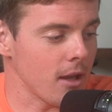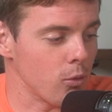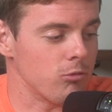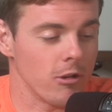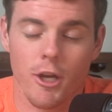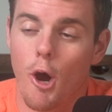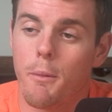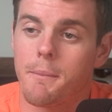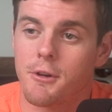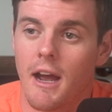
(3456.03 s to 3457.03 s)
it will really
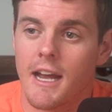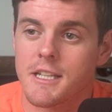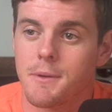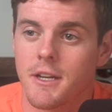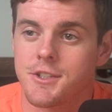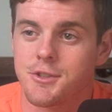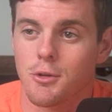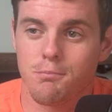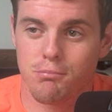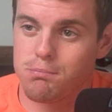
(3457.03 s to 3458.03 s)
open up your eyes because
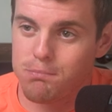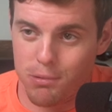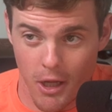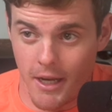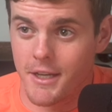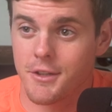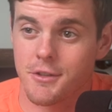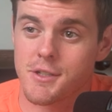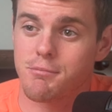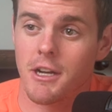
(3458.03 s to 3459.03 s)
you'll plug into
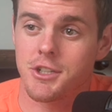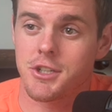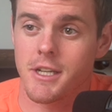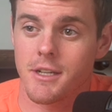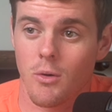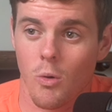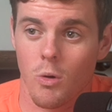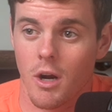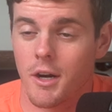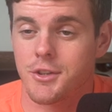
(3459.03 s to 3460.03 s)
a spreadsheet
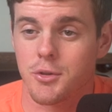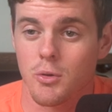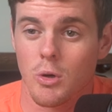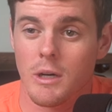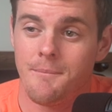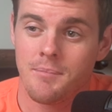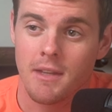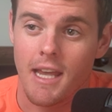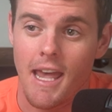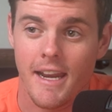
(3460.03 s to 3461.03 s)
or on a tool
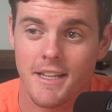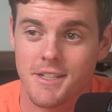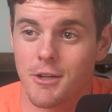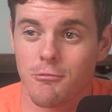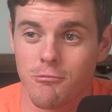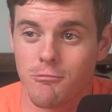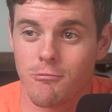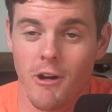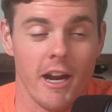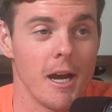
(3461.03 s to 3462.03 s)
and it's going to
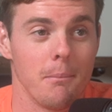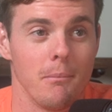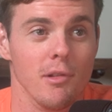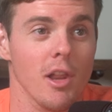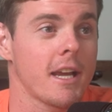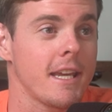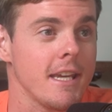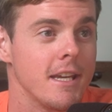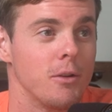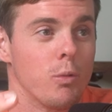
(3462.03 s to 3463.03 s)
run up
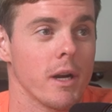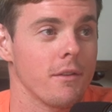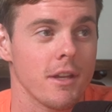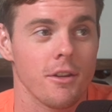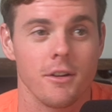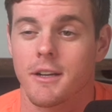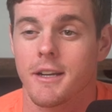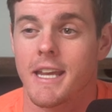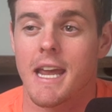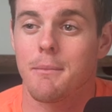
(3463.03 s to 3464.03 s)
Lucky and whatever the other
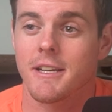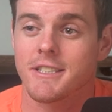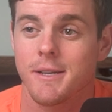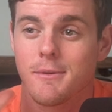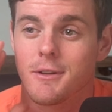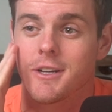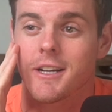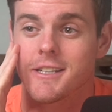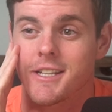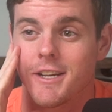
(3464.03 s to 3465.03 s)
gambling
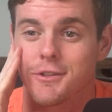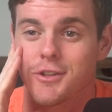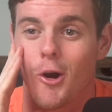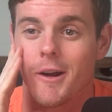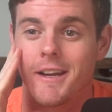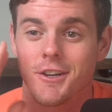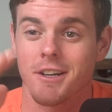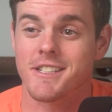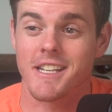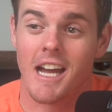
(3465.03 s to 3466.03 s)
casinos are. And you're
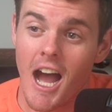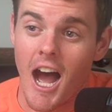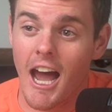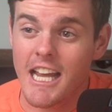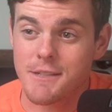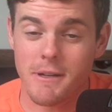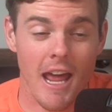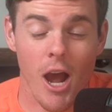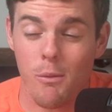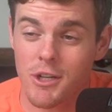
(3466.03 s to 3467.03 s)
going to see, I spent
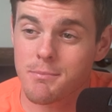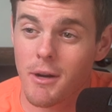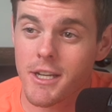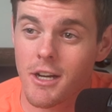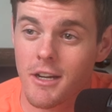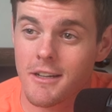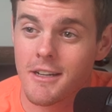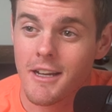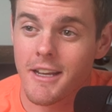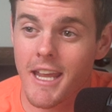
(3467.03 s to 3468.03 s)
how much money on
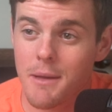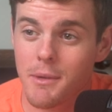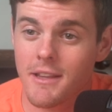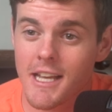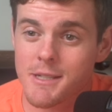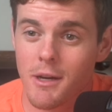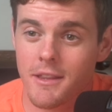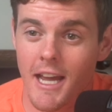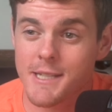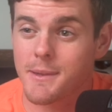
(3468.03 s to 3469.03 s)
gambling last
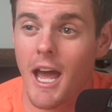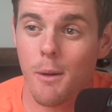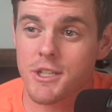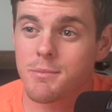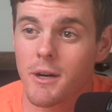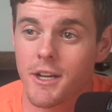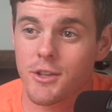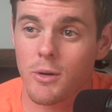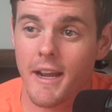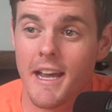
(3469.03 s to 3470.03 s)
month? I spent how much money on
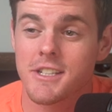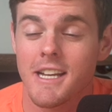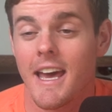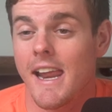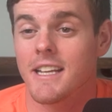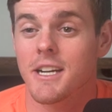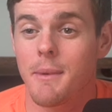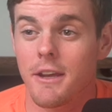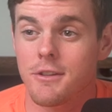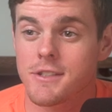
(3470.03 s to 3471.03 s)
DoorDash? And it's going
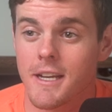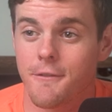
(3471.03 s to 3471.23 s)
to make you sick,